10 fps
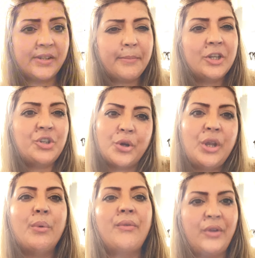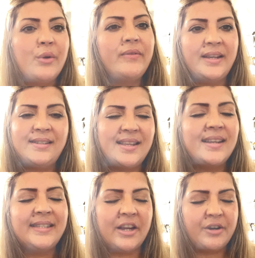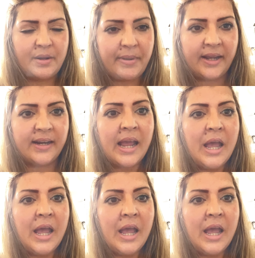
I'm going to show you a few of these things here in a bit,